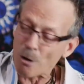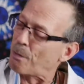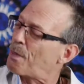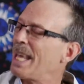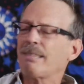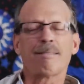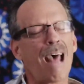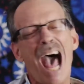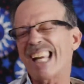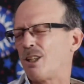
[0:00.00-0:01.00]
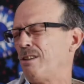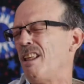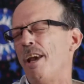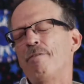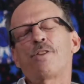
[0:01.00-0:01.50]
don't think I have to
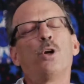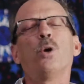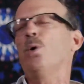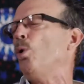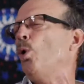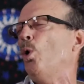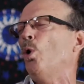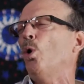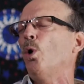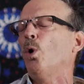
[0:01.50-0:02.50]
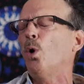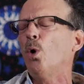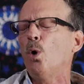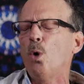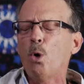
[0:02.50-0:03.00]
live through
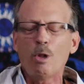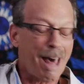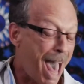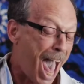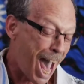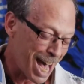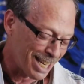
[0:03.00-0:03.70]
that.